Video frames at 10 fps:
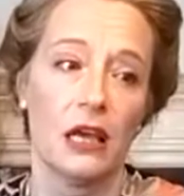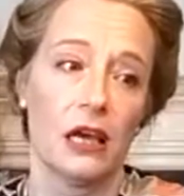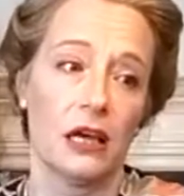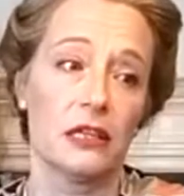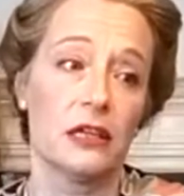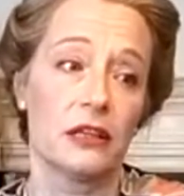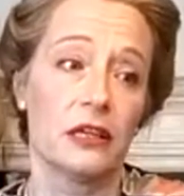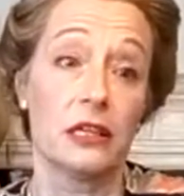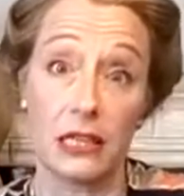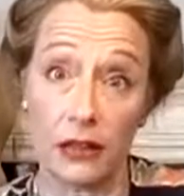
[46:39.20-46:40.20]
And in
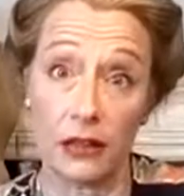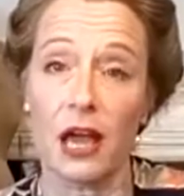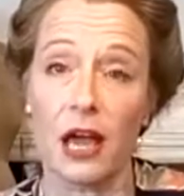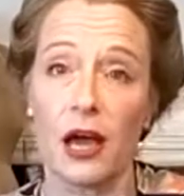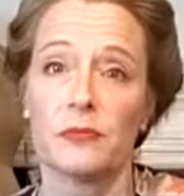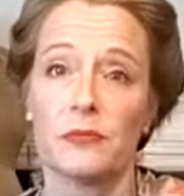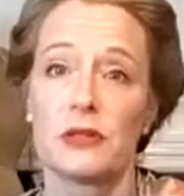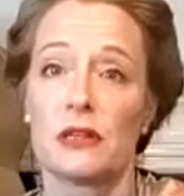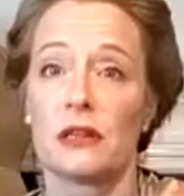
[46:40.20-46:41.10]
other death camps,